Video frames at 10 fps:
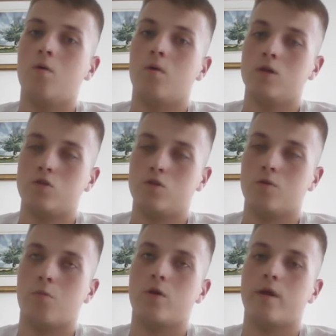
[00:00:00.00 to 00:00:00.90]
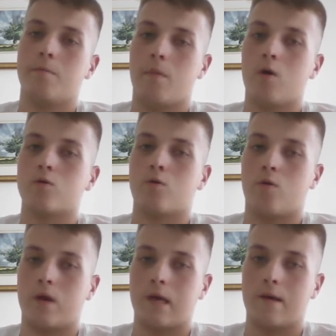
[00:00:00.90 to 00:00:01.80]
Why should you bother about
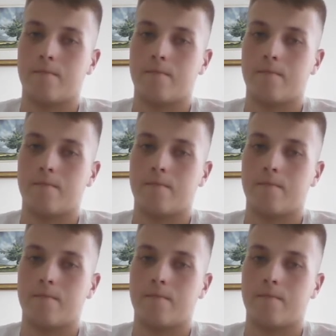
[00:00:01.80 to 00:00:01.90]
coding?